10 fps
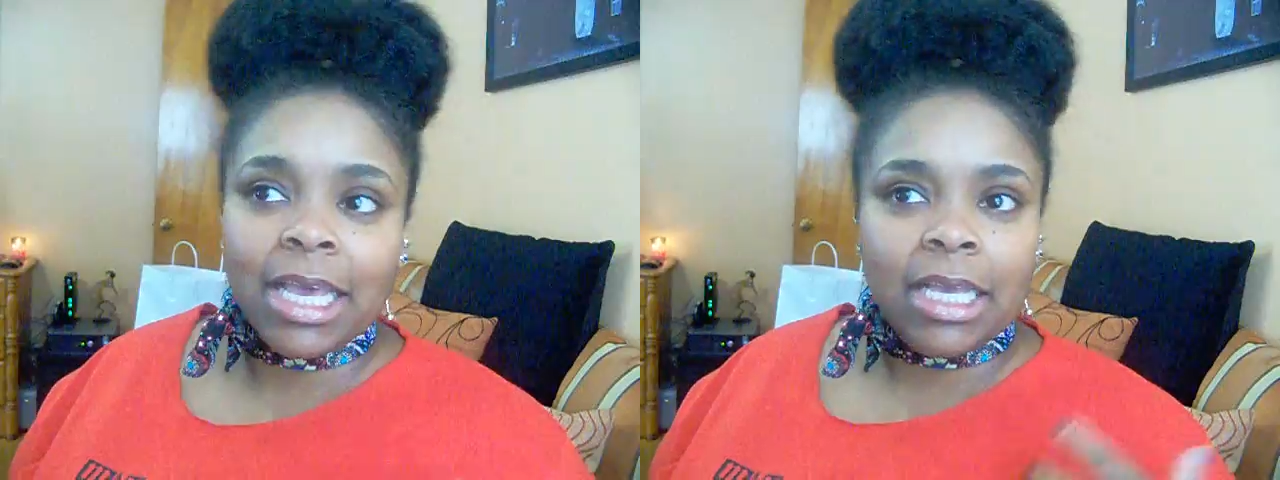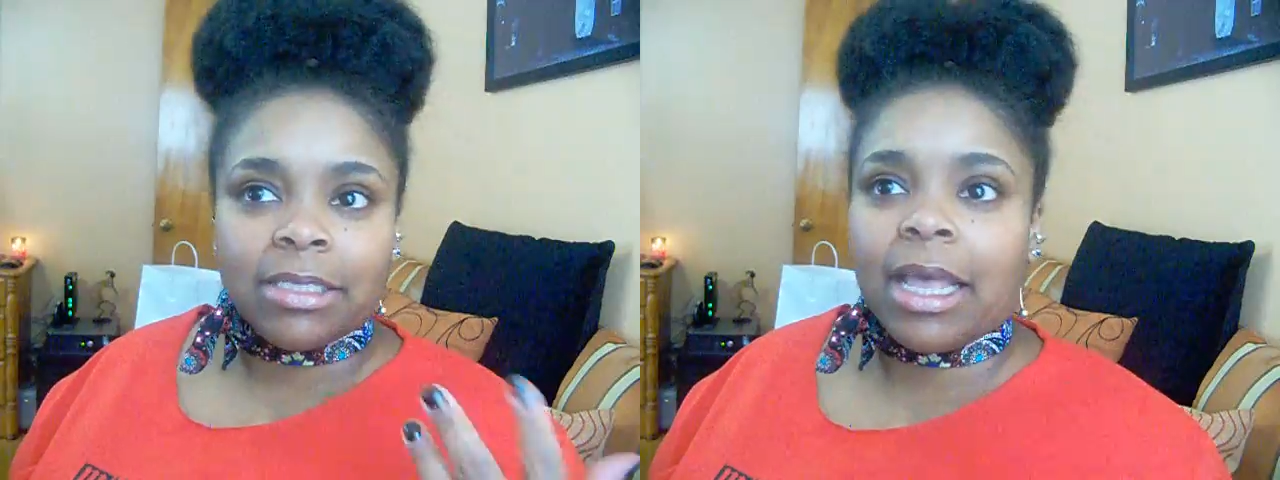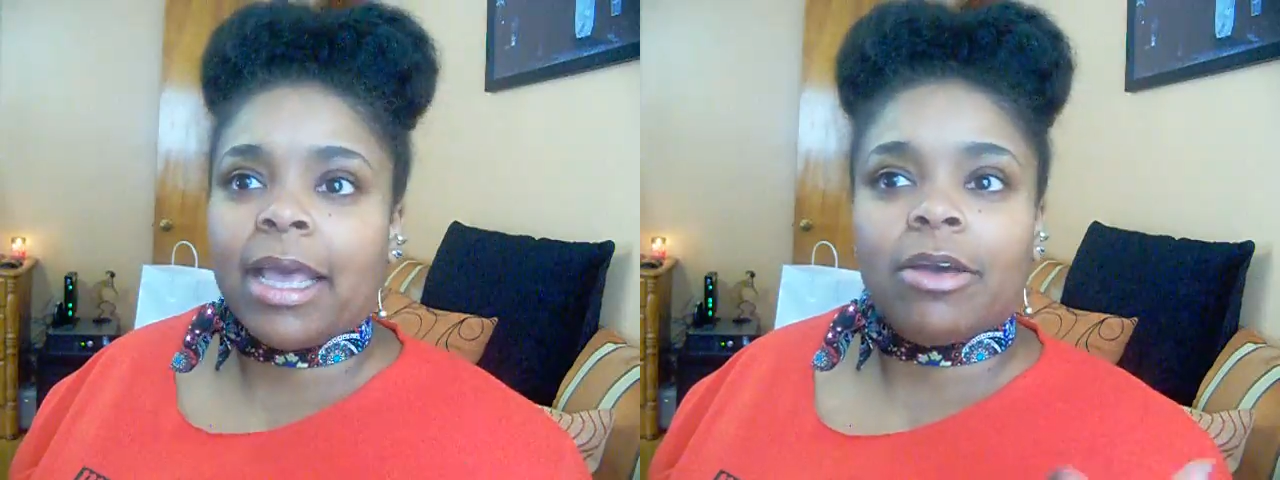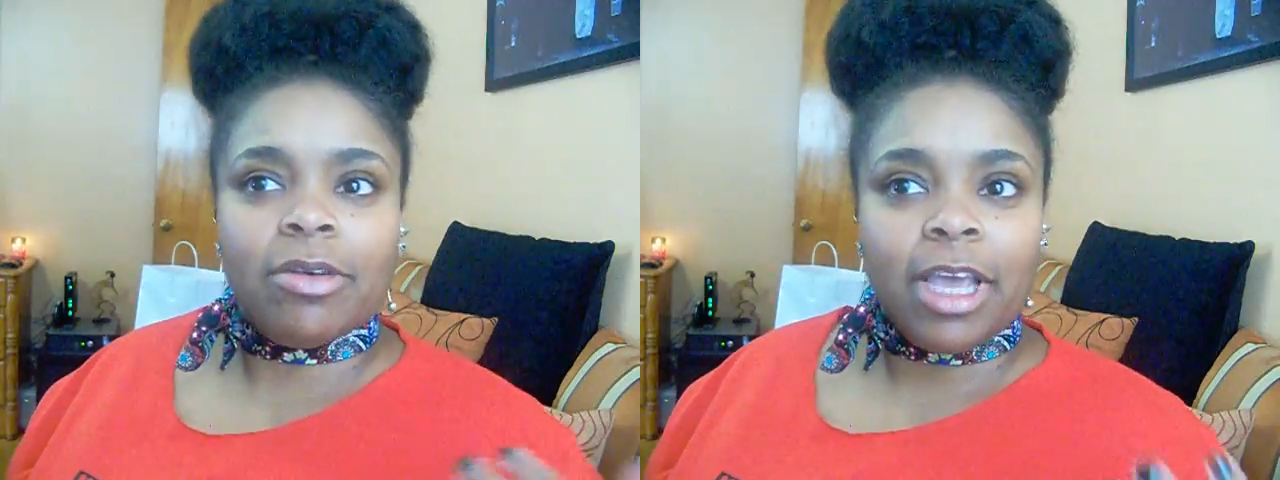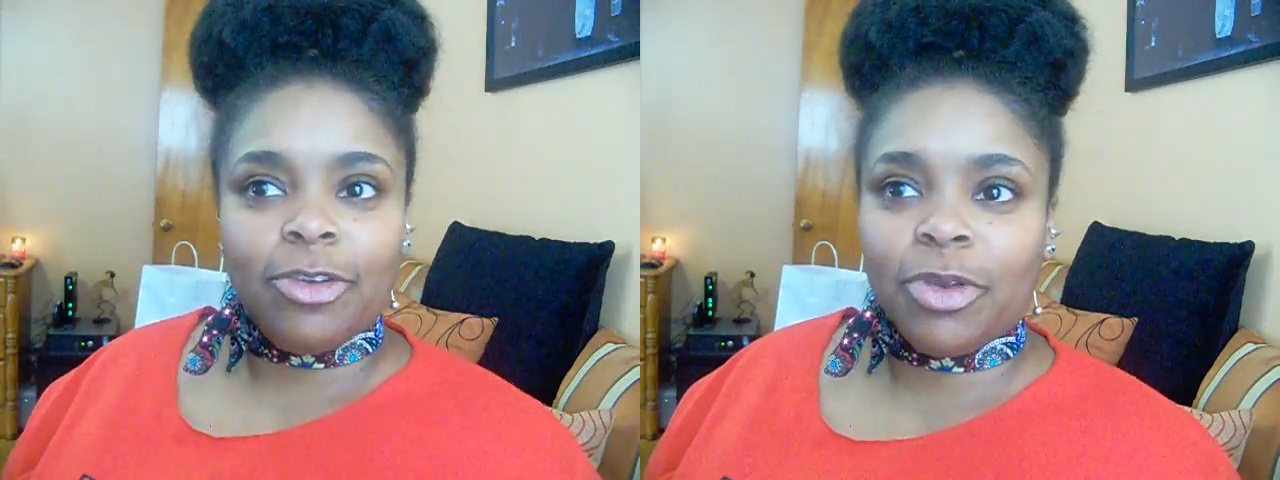It's like,
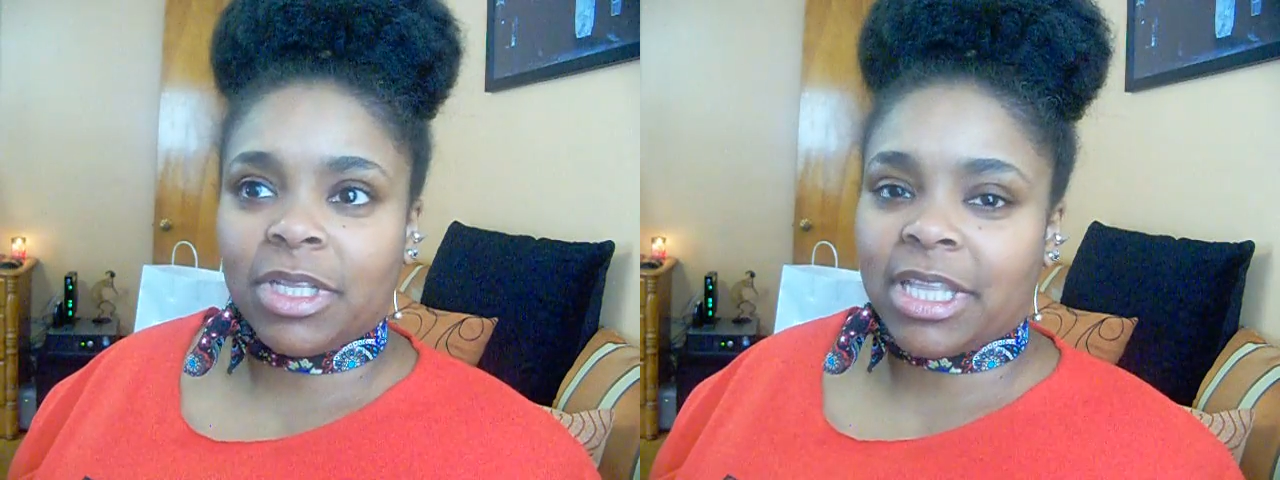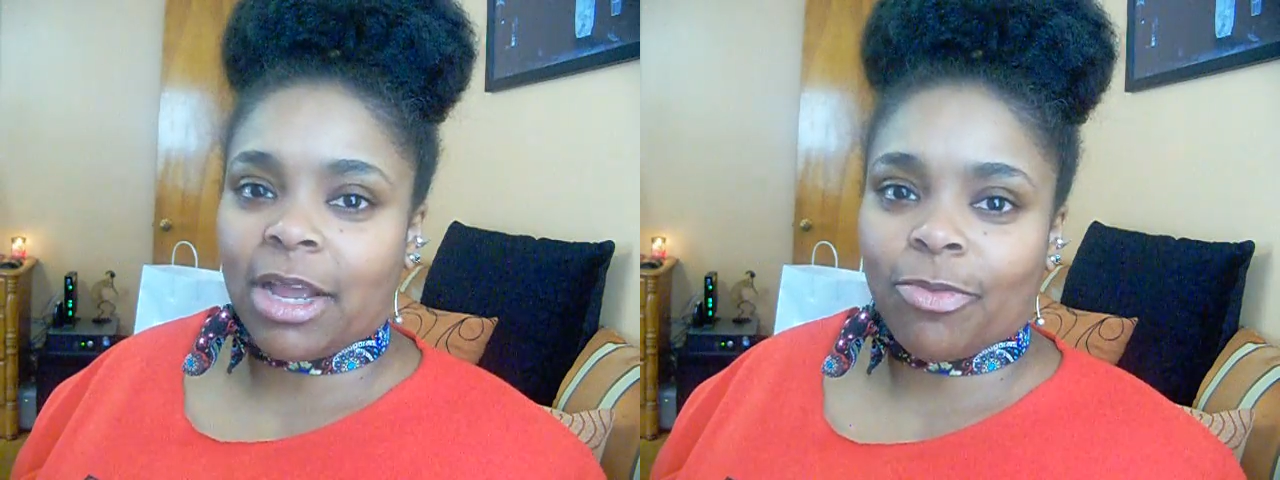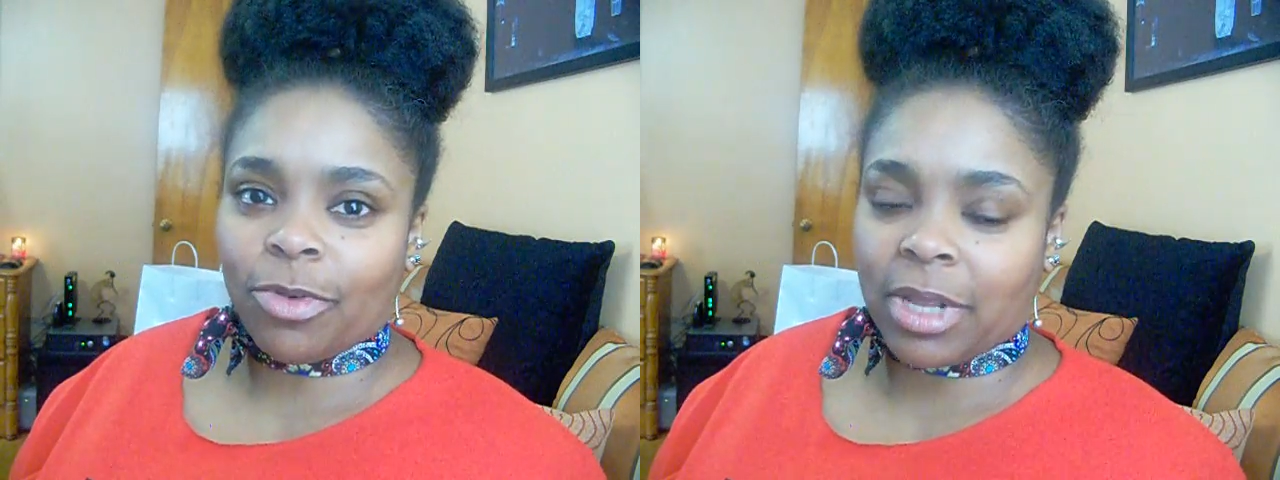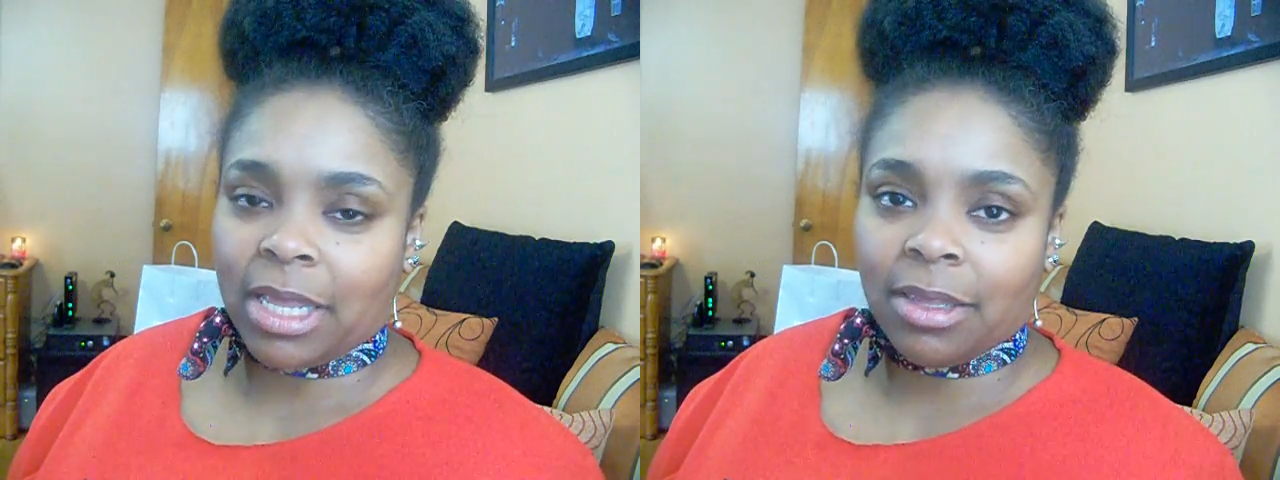okay, you get that